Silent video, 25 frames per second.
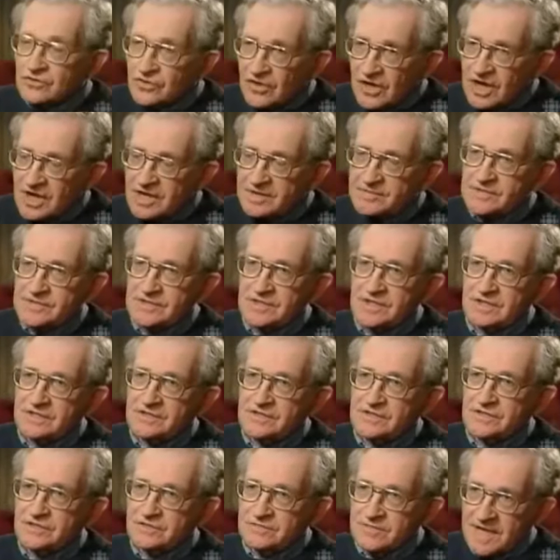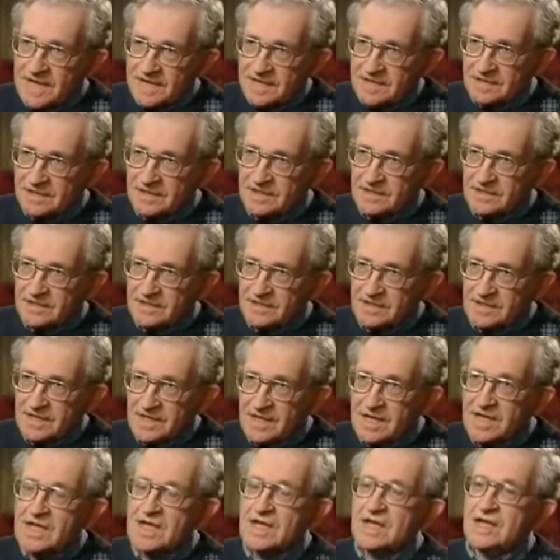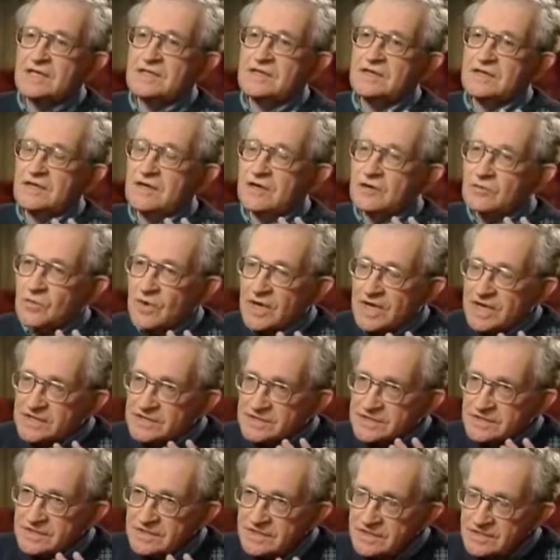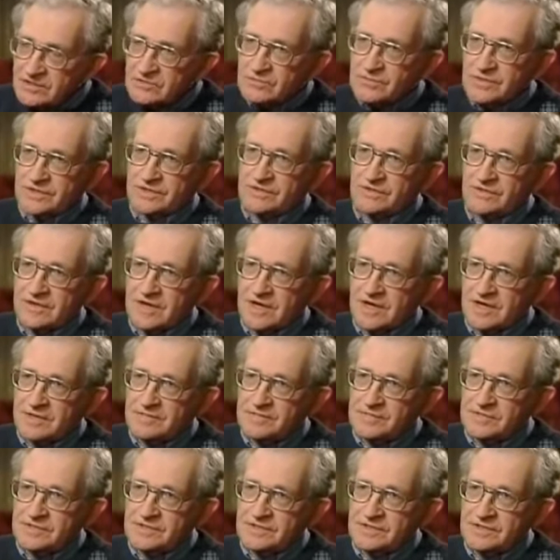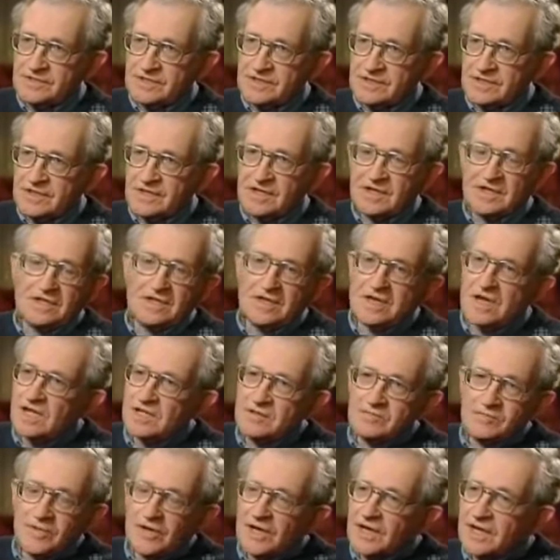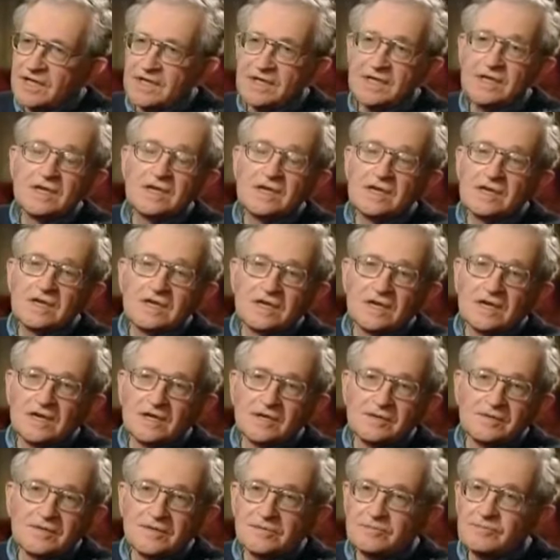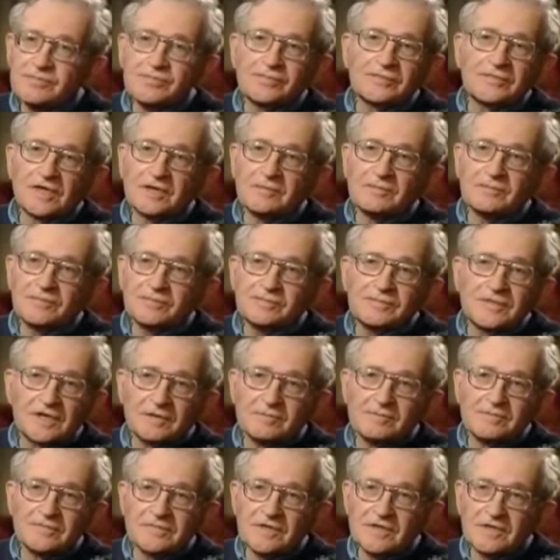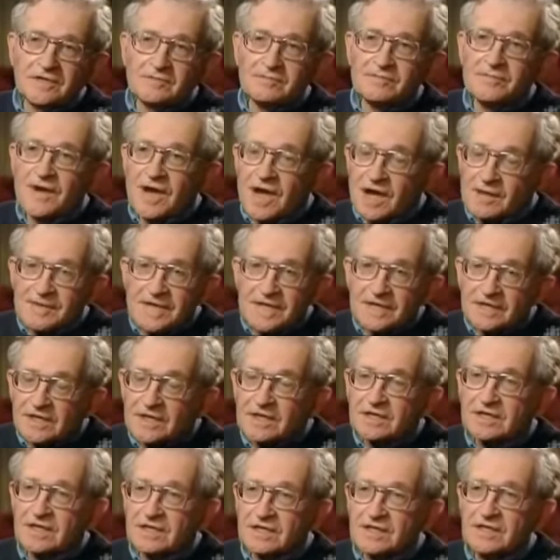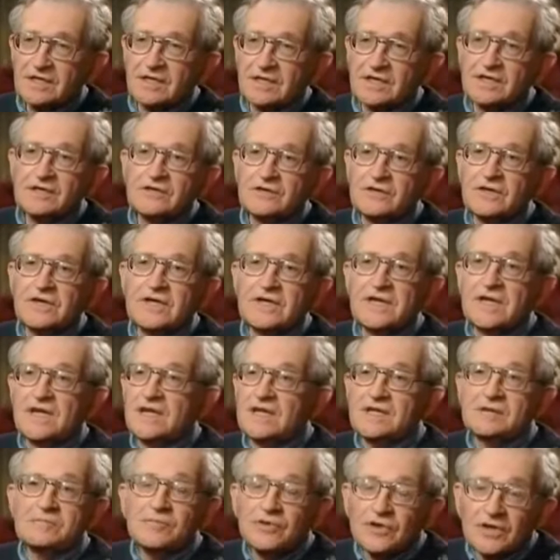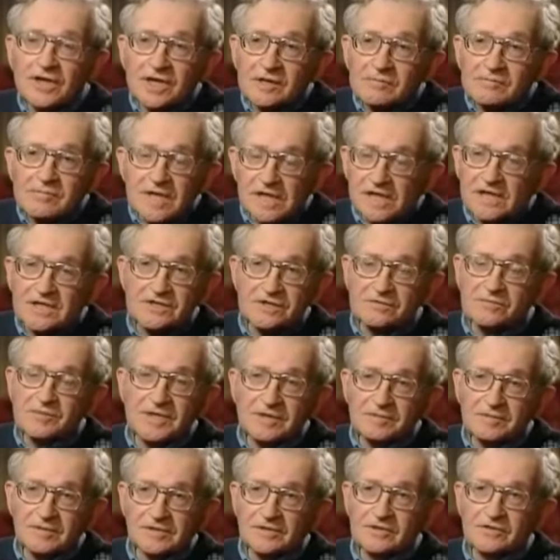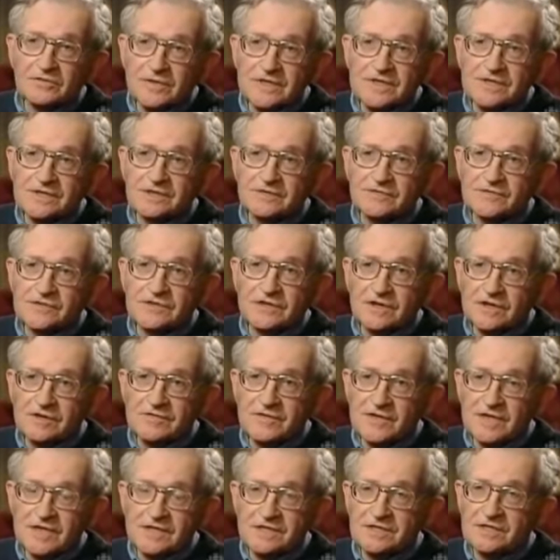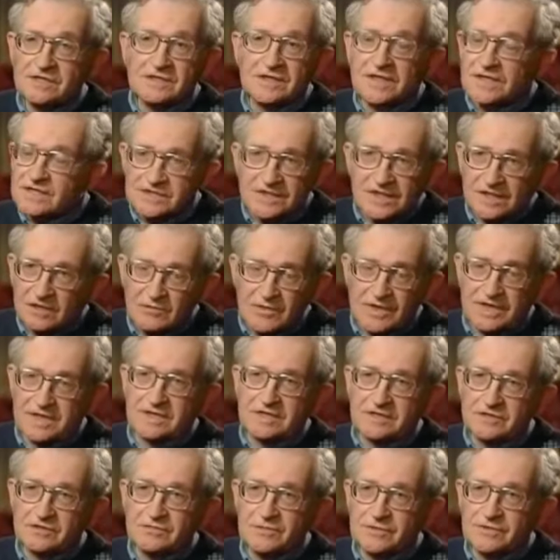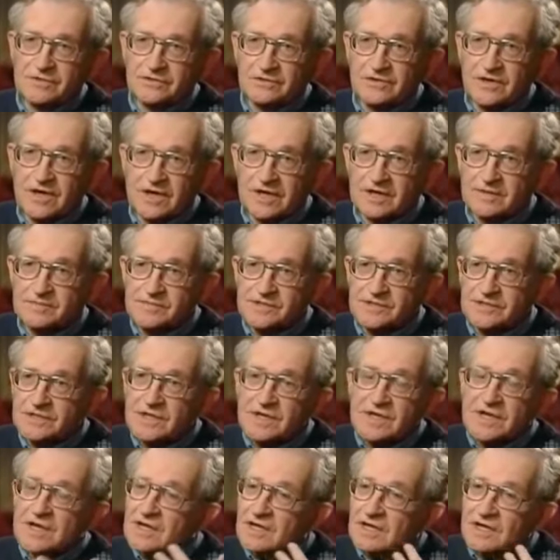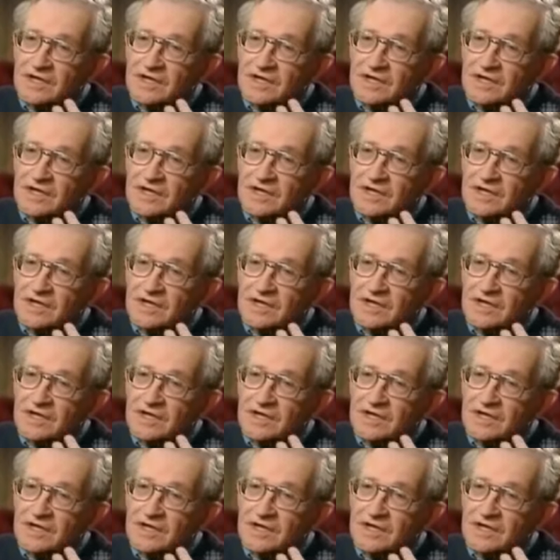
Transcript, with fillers: out crimes against humanity. And there are ways to deal with crimes, uh, not by uh, bombing another country and putting millions of people at the risk of starvation. That's not a way to deal with crimes.